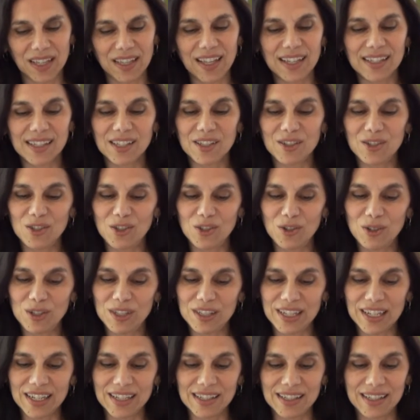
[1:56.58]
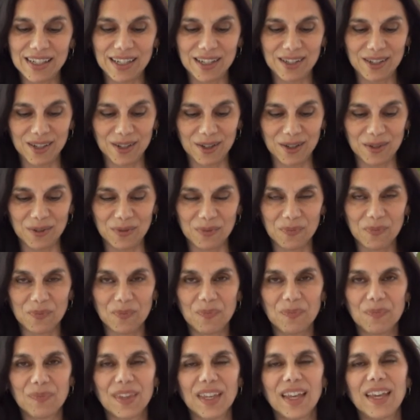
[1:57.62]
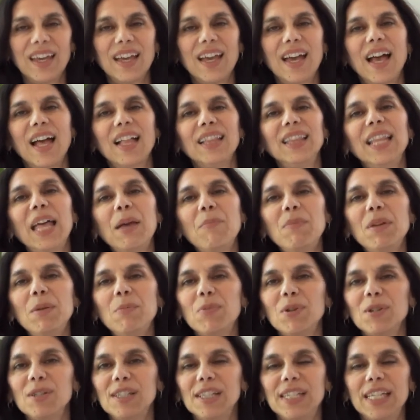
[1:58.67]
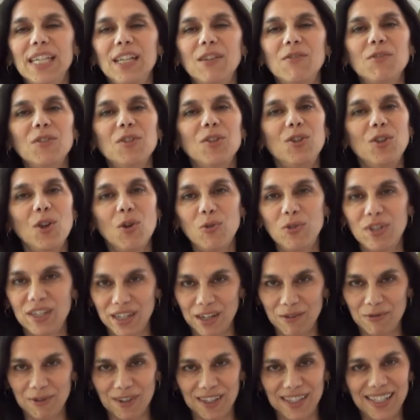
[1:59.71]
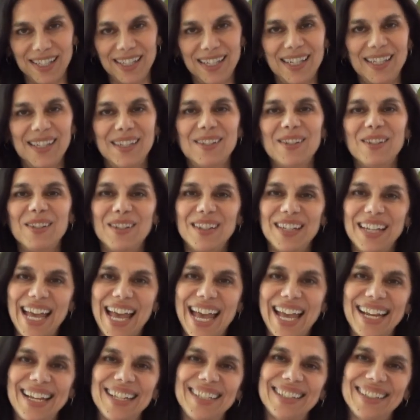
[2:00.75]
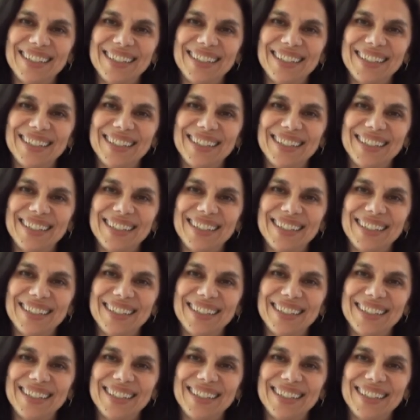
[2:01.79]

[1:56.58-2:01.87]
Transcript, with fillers: Lesson 262. Let me perceive no differences today.